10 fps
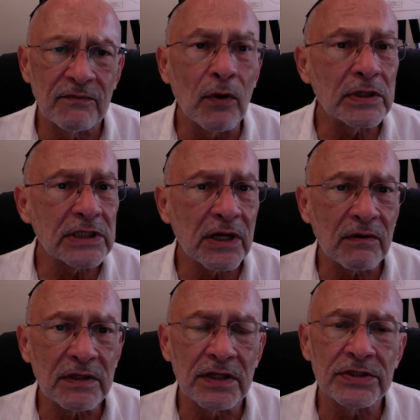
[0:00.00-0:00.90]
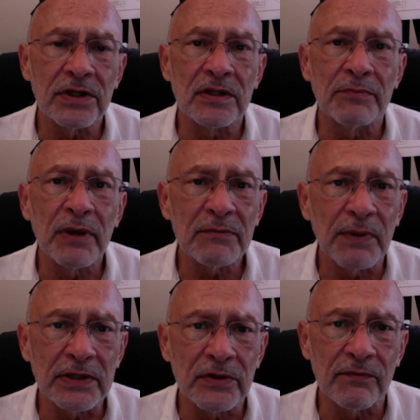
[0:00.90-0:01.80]
focusing our attention on the big
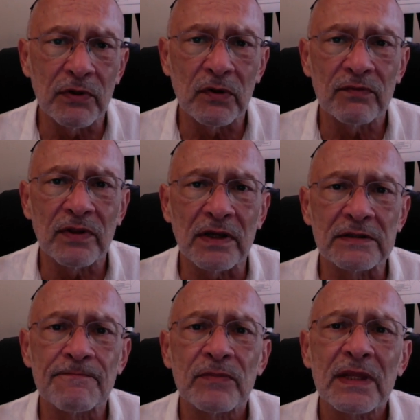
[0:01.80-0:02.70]
picture view of things.